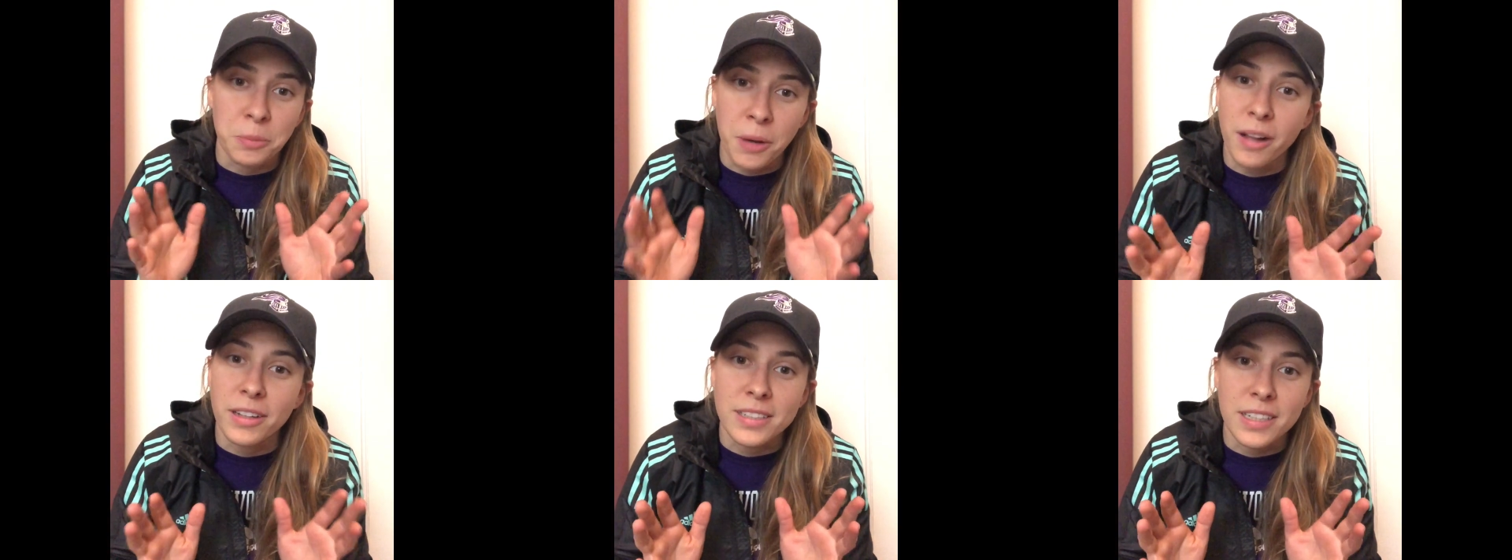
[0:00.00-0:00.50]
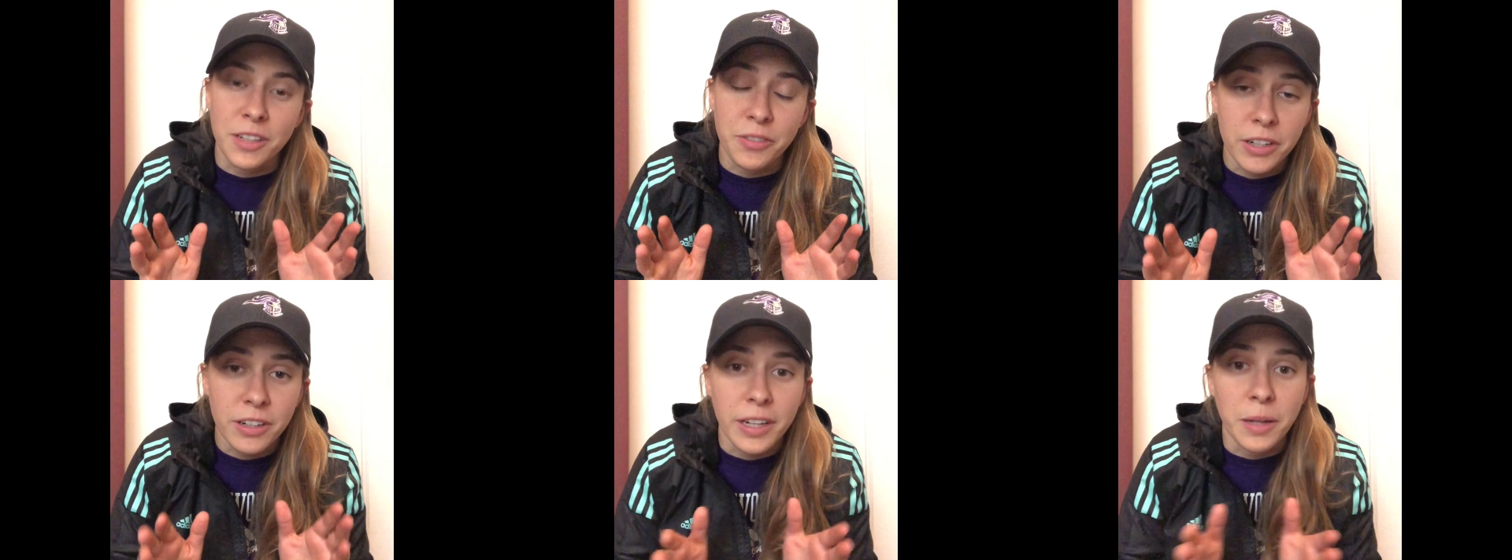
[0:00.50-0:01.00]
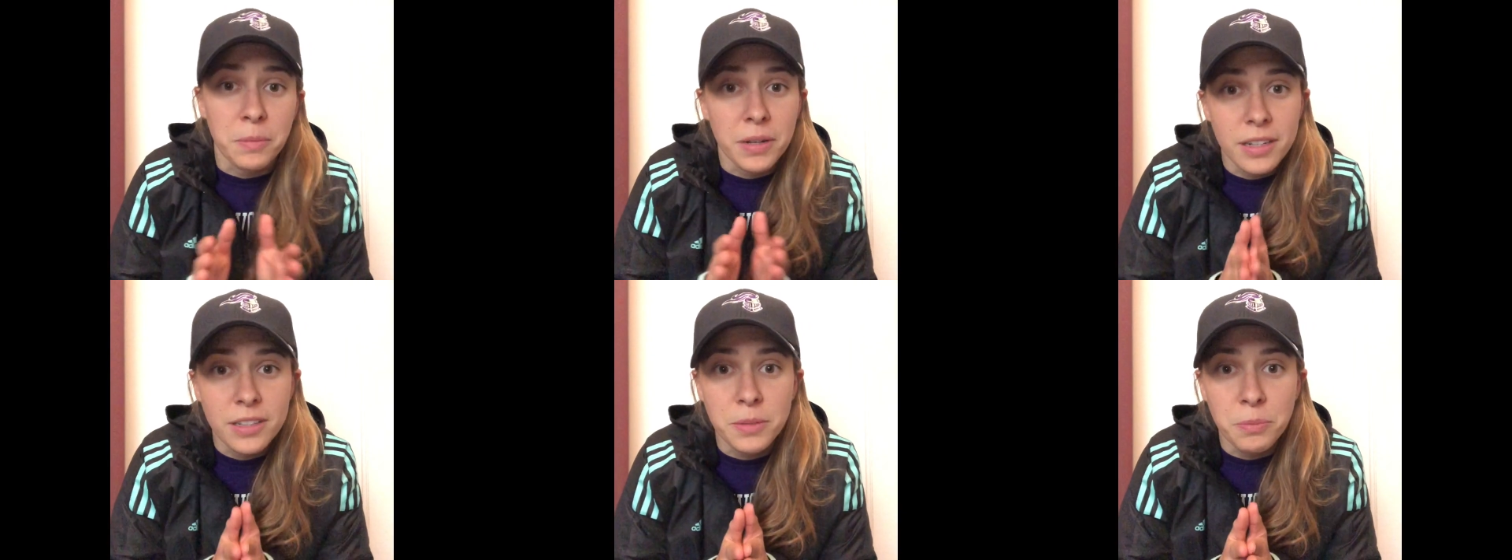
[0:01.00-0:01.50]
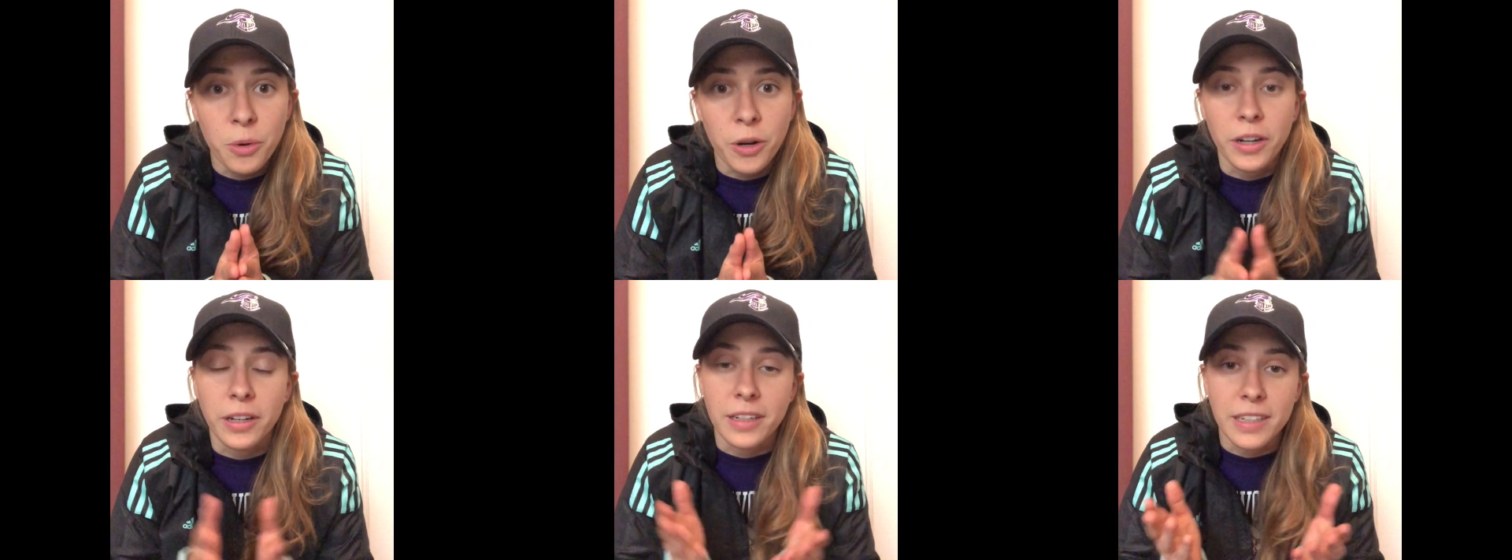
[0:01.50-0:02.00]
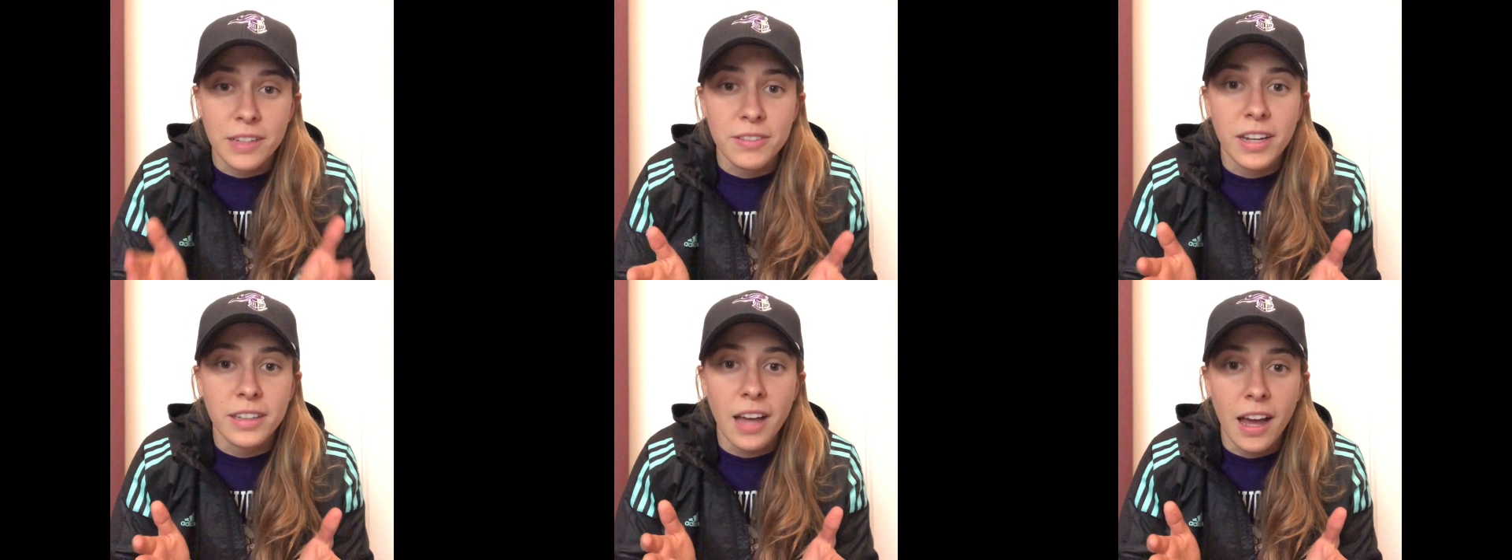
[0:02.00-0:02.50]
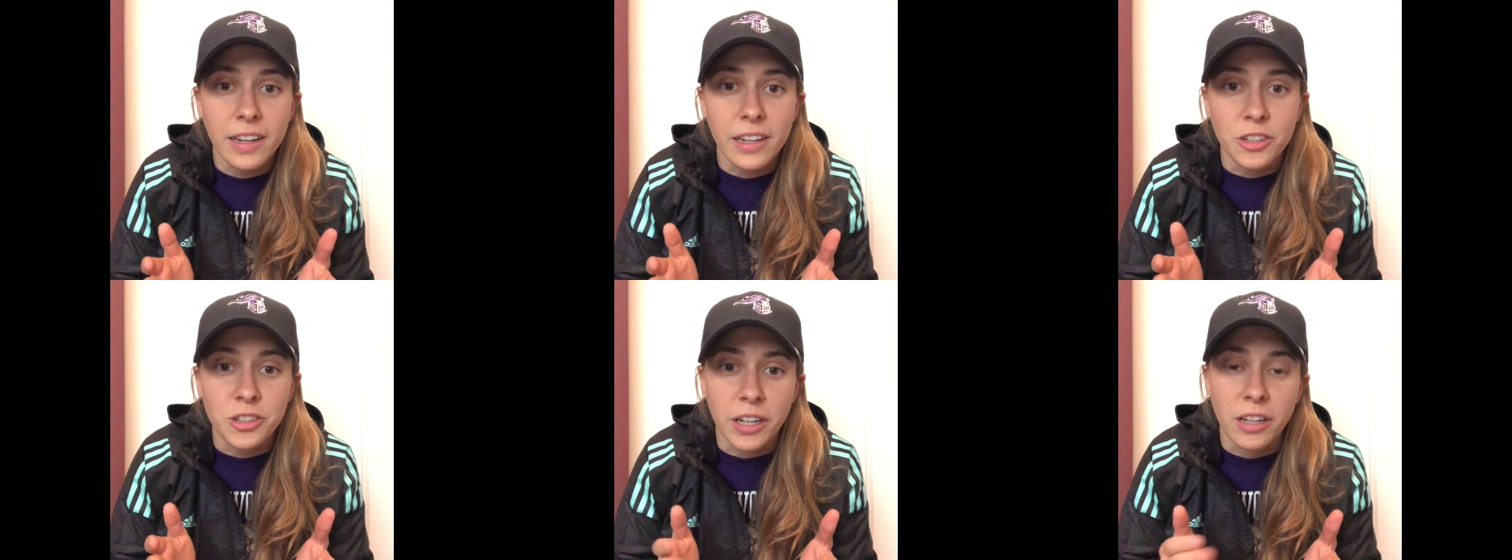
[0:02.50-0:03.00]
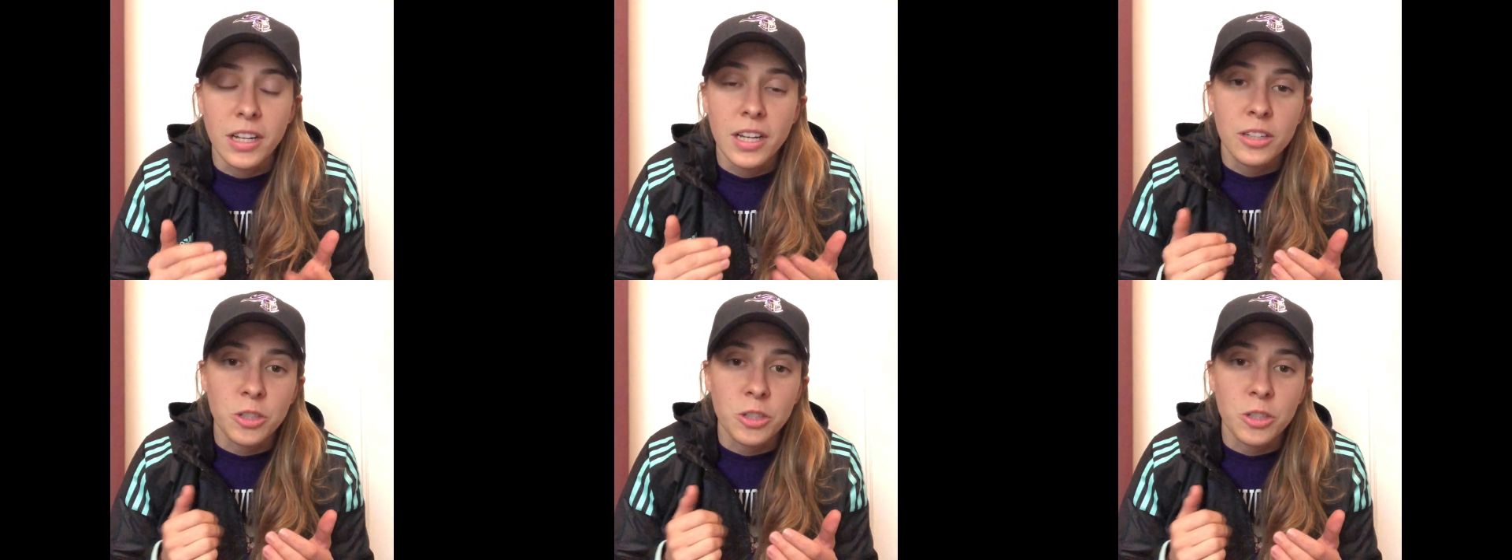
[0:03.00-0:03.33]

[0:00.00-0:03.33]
You're probably sick of hearing it, but it is important, even on the hiking trail.